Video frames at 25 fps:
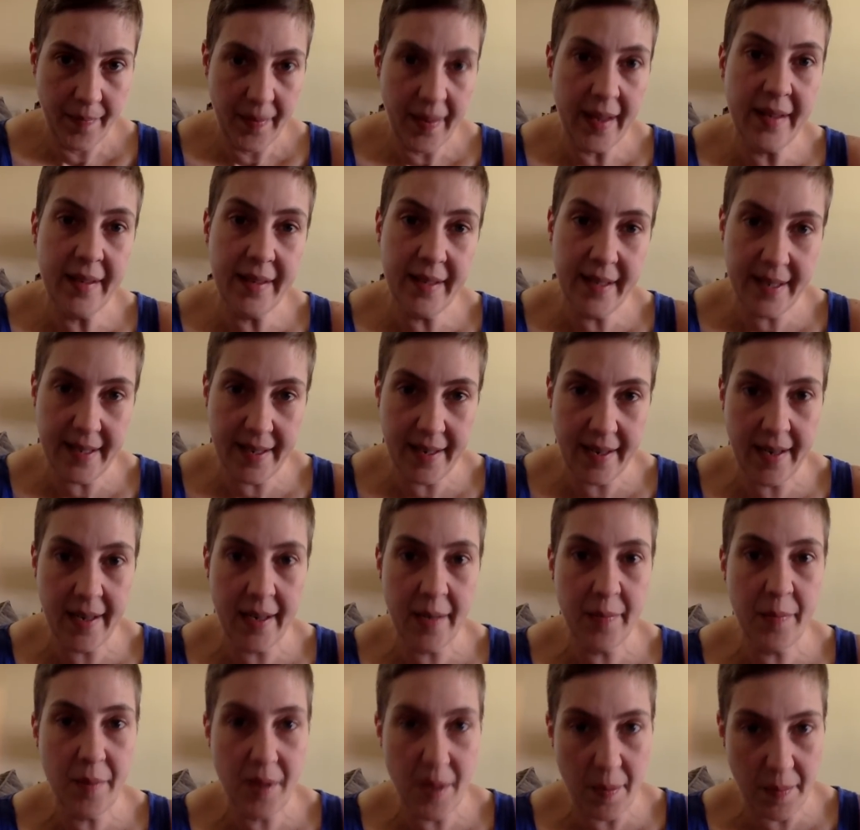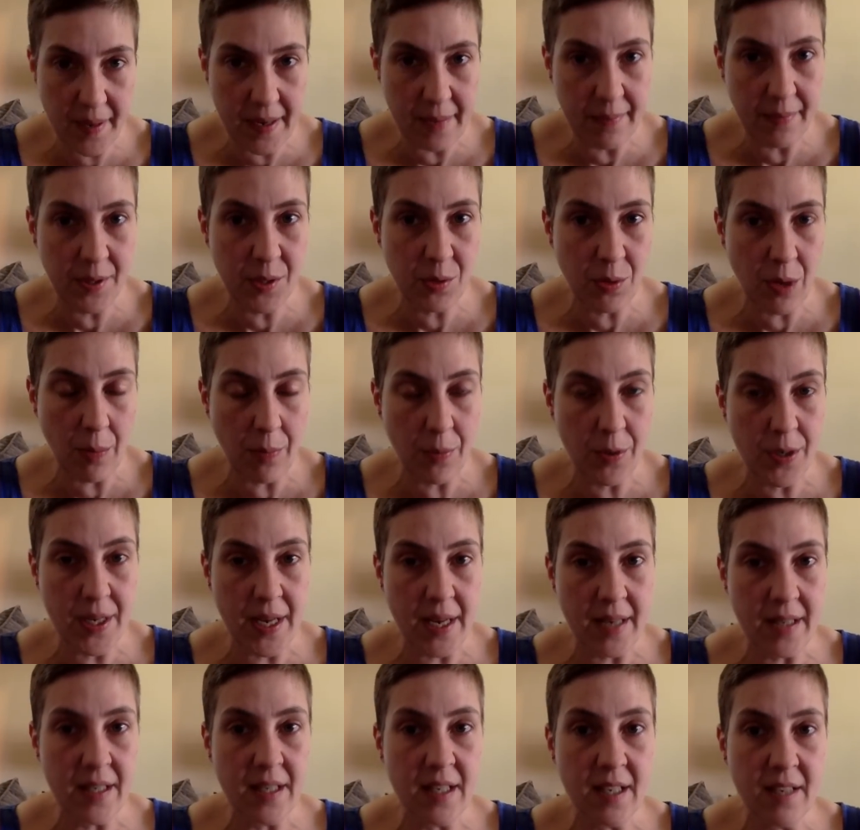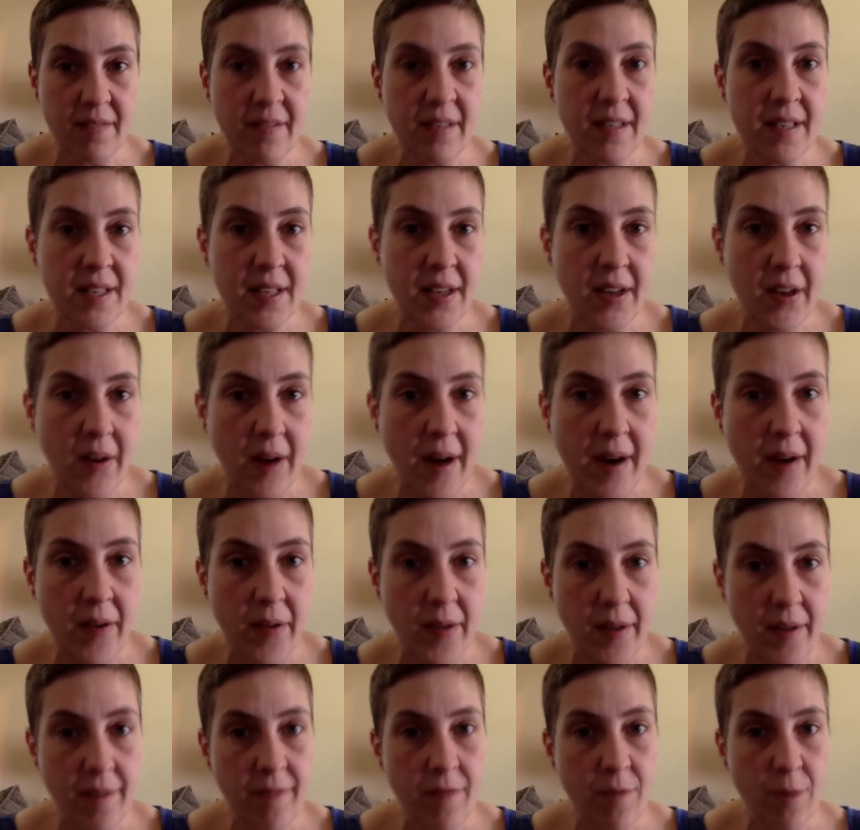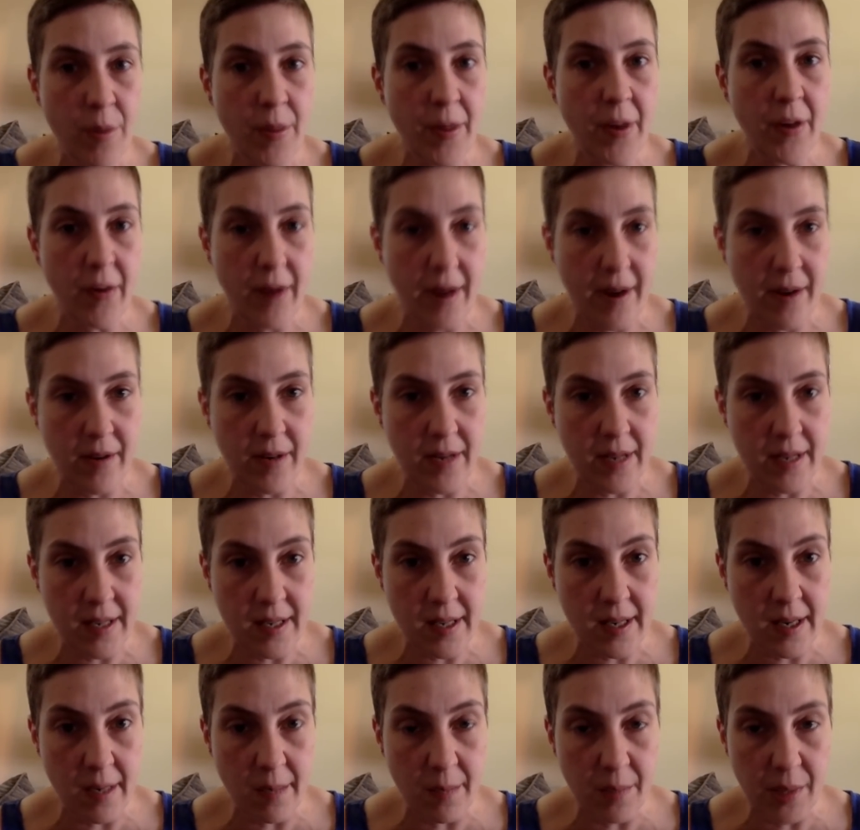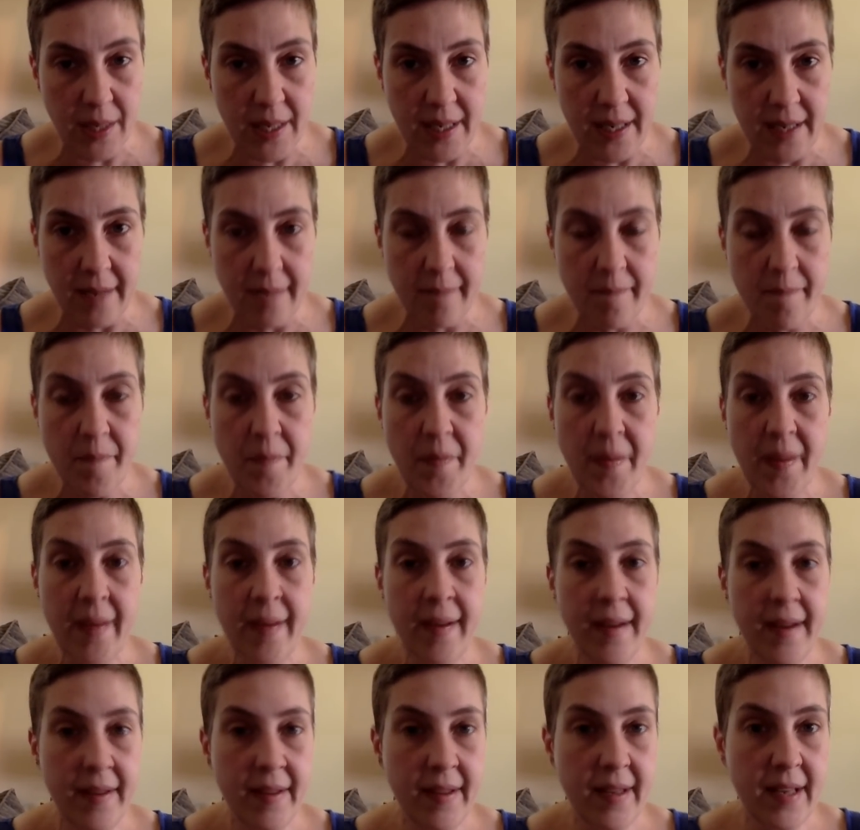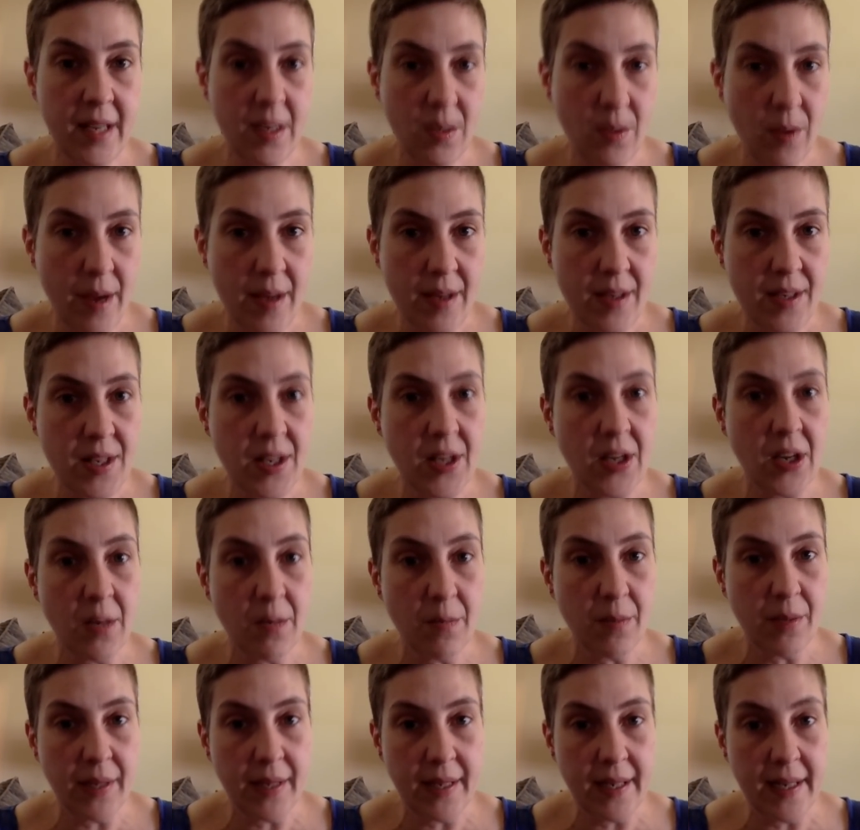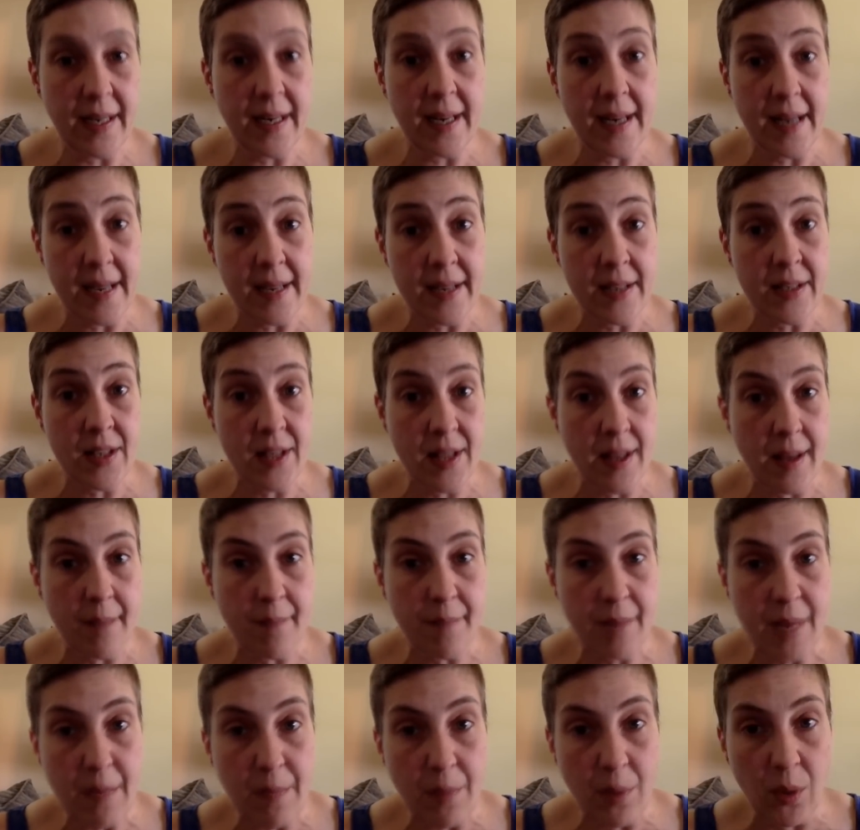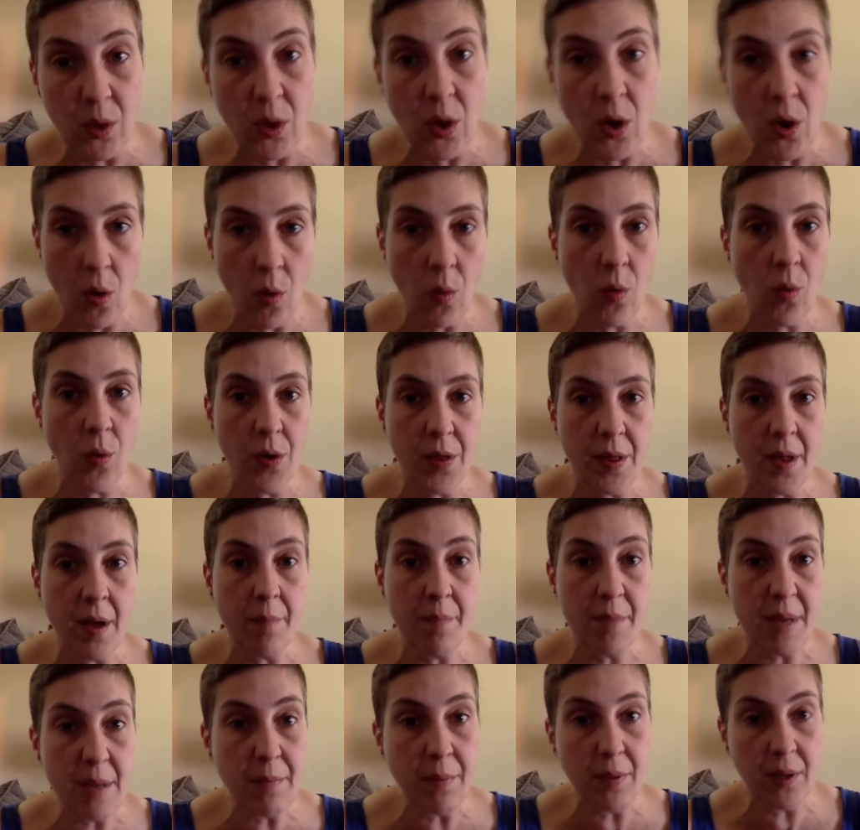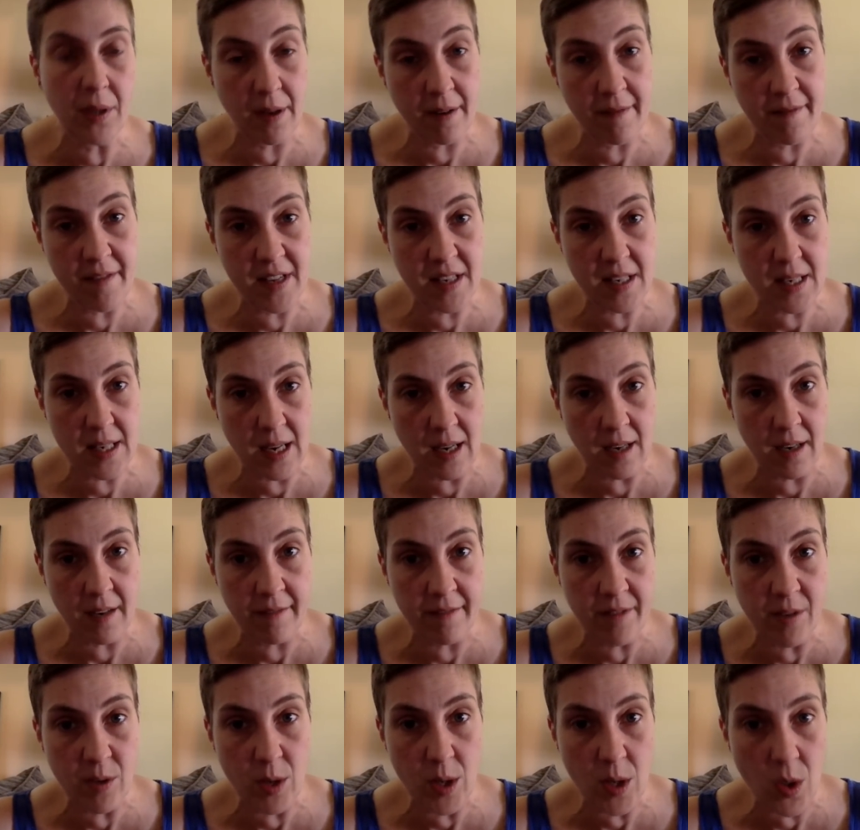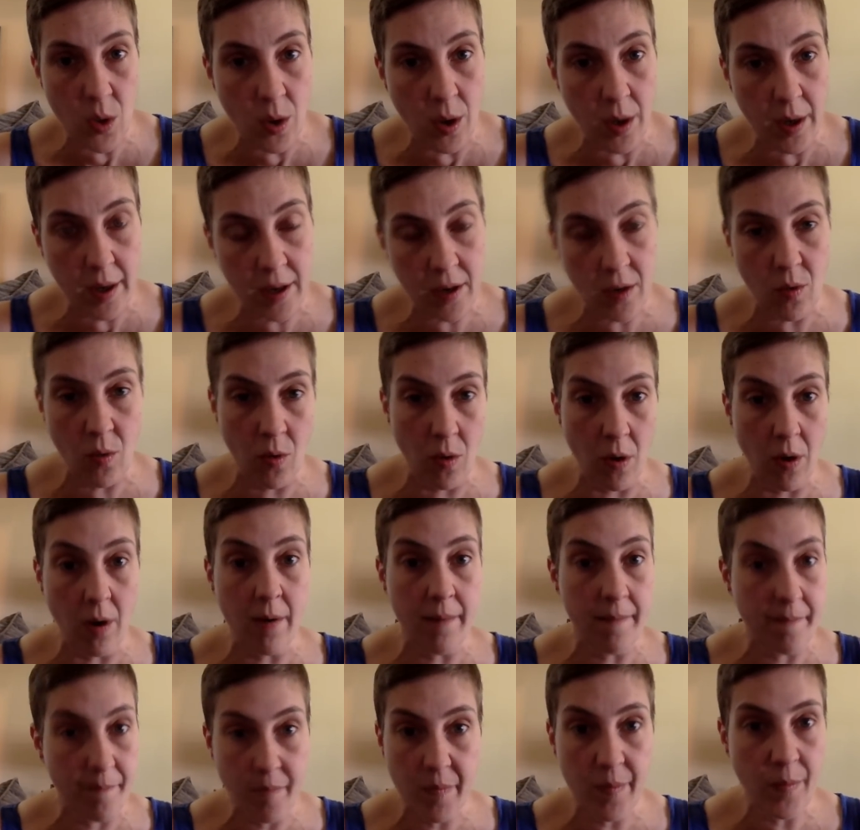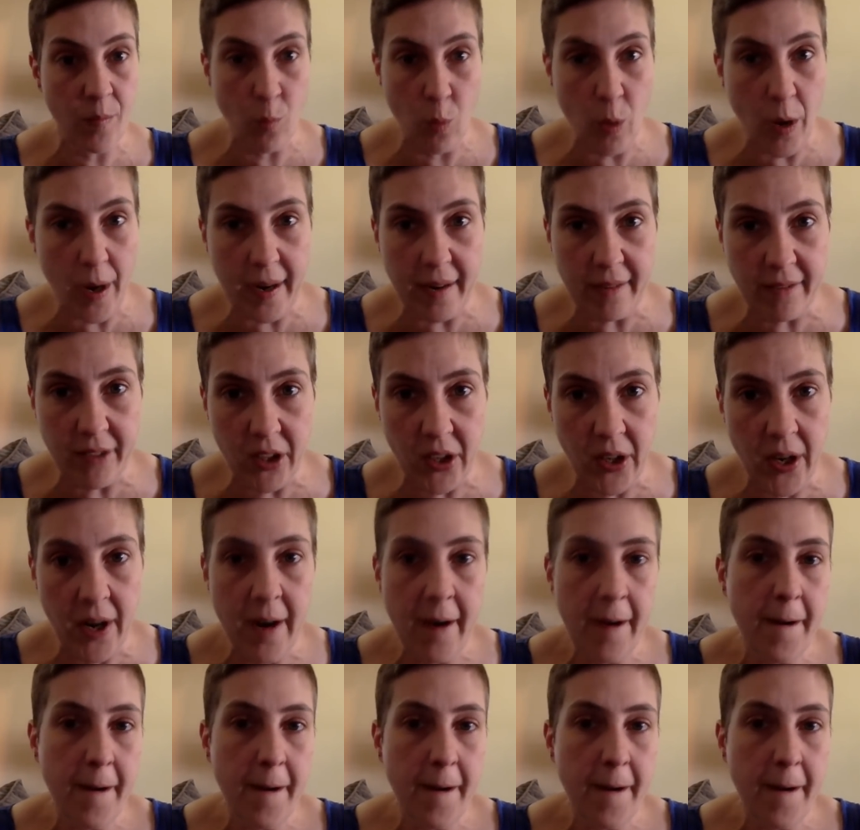In Canada, the people's representative is the Crown, therefore the Crown is the complainant. In the U.S., the complainant is the people, or the people of the state of New York, or whatever.